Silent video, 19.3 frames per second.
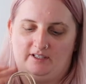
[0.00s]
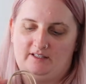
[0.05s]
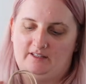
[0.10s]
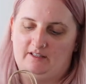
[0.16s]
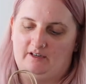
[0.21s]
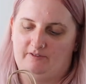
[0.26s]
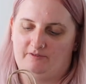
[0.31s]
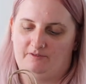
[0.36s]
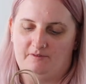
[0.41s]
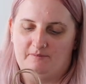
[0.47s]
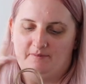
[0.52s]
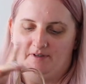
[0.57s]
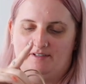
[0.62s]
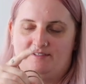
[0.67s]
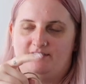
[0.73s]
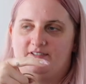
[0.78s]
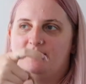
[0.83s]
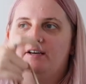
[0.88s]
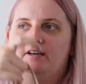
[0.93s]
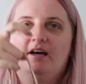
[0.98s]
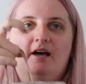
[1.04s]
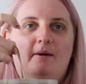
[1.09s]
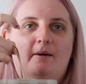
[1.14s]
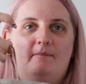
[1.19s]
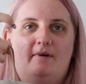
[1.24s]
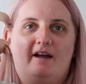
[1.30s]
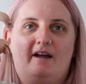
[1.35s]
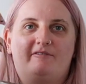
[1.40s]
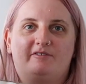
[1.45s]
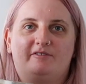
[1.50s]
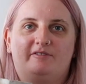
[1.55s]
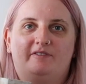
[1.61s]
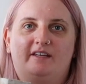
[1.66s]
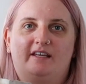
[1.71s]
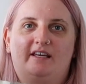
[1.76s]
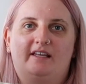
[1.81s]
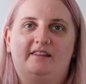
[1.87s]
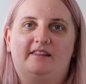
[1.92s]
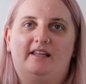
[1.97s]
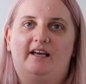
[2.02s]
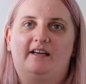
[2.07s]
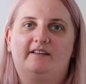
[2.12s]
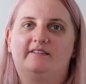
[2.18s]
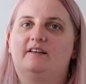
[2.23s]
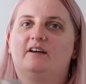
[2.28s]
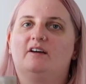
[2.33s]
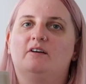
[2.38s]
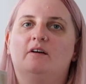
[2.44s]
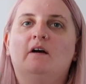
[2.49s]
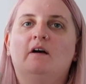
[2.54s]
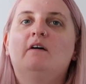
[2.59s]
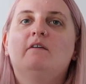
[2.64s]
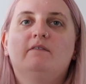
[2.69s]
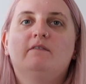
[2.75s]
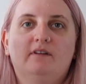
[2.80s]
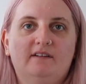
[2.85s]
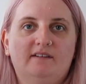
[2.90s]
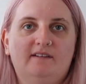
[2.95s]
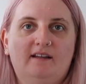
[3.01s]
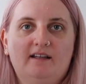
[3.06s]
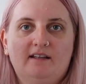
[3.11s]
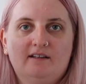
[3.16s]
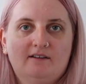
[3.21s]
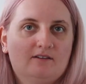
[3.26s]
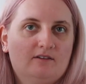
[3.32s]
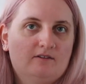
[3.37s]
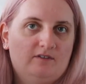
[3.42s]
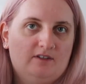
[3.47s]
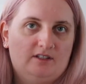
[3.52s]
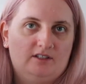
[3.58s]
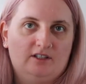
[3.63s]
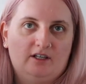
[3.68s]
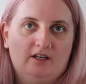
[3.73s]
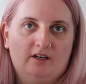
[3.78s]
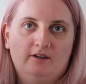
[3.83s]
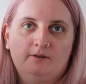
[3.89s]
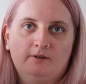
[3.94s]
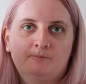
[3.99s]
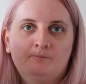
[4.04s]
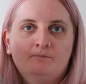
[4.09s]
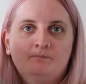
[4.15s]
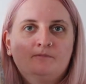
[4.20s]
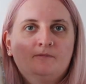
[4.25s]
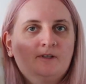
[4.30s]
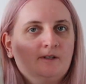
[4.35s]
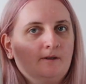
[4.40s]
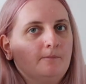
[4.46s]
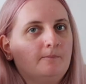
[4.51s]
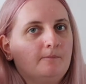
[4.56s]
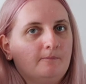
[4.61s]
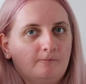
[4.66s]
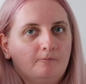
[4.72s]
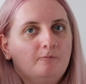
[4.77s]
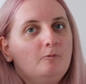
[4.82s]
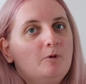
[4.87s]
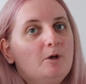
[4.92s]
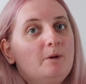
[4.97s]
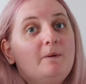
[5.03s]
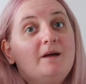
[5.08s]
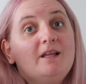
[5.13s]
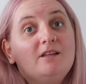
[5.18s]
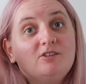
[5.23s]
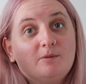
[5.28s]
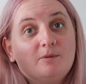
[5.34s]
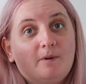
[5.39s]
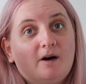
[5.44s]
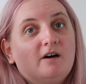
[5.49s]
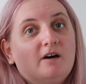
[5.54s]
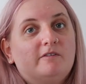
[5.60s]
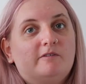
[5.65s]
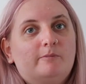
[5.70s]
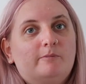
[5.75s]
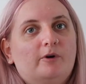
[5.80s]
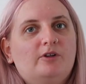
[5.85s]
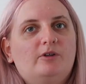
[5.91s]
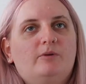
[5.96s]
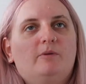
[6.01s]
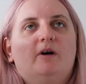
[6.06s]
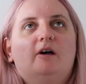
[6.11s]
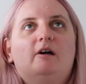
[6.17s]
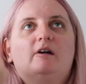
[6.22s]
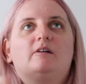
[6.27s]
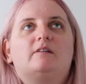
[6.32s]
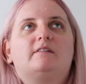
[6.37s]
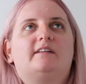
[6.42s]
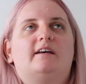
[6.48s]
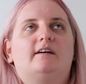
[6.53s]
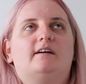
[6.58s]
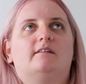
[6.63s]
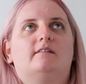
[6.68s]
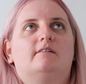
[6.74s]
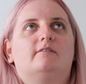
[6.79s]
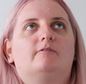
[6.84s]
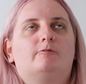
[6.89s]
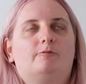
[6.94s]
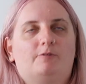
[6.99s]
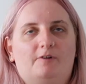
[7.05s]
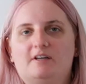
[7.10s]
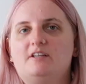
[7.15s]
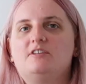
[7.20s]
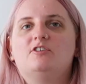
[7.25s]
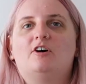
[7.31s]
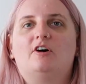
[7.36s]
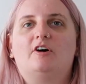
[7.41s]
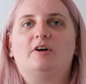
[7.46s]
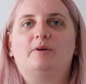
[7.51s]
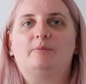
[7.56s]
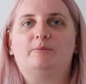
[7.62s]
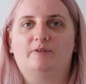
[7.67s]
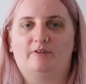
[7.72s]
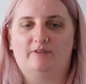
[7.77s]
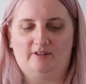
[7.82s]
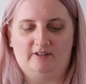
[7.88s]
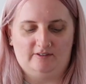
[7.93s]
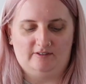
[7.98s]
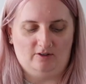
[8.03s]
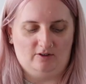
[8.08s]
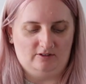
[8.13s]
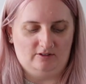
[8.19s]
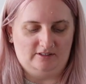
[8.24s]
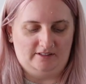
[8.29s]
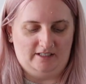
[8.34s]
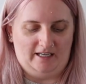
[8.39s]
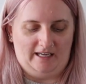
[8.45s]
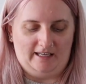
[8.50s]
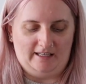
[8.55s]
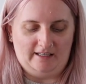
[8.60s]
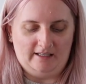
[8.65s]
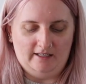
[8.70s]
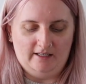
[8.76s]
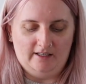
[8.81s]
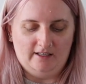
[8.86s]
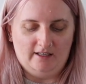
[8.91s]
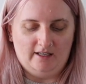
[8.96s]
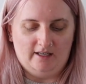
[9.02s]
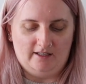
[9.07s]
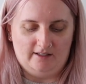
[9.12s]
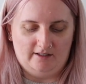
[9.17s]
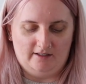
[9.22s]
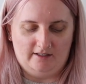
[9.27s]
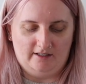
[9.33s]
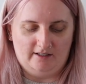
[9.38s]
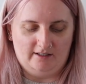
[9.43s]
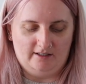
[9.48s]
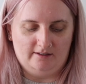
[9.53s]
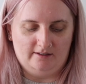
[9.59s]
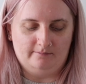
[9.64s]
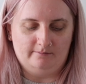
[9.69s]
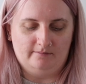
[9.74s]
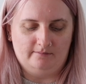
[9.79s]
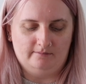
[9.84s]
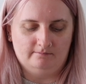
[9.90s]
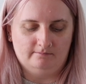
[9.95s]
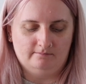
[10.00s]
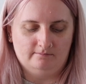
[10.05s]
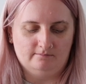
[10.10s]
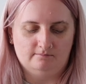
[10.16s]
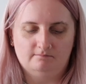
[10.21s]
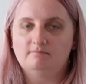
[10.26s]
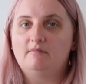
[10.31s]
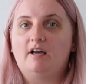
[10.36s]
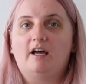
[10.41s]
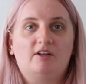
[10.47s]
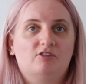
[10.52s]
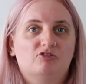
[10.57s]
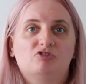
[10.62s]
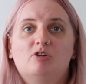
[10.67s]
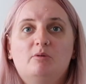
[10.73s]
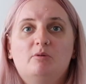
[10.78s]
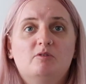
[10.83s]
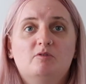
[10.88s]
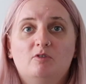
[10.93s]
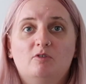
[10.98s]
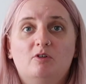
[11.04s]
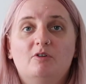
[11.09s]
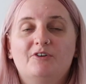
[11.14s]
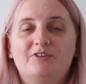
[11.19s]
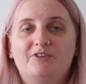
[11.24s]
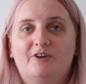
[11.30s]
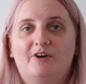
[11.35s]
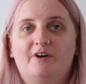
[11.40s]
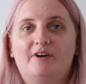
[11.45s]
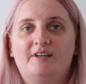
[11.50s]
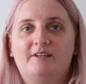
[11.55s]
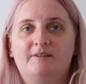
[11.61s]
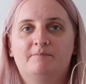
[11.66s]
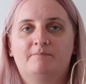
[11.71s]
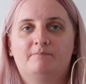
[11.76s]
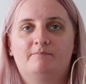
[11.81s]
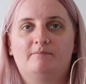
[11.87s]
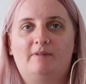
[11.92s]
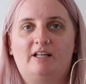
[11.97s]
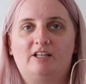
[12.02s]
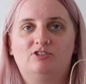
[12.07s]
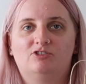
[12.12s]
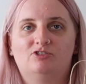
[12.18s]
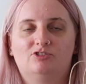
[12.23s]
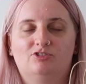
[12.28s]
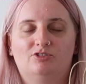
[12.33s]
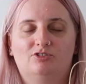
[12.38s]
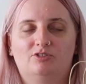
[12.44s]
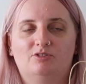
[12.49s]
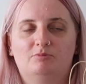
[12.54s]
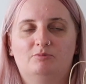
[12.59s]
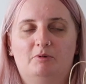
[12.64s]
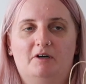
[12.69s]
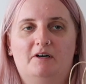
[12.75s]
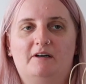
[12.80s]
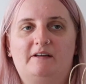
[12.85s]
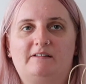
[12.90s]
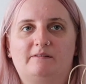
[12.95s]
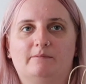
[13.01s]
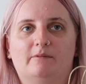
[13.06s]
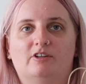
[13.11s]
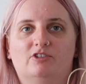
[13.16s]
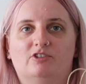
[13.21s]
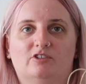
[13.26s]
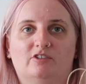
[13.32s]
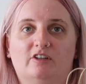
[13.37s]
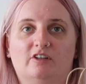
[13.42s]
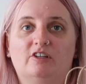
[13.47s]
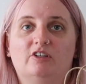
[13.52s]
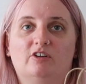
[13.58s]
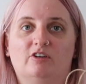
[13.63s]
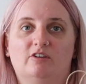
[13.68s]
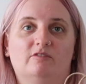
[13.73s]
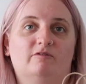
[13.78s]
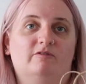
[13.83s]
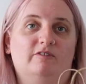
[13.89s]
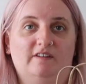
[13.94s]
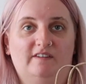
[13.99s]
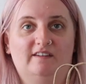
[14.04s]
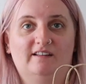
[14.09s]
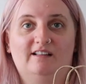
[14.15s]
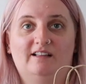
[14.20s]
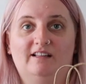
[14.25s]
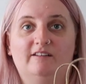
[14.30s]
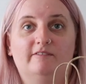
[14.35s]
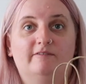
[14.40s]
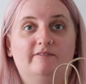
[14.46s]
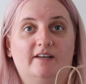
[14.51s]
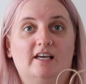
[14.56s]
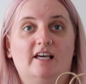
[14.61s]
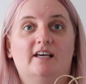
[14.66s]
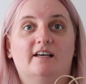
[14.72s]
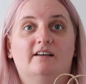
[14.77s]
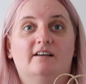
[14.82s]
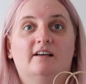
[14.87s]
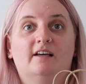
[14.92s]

enough for me to put everything in there. So for the sake of the video, we went to Bath and Body Works 3 times on this holiday. So of course I managed to buy as much as I could physically fit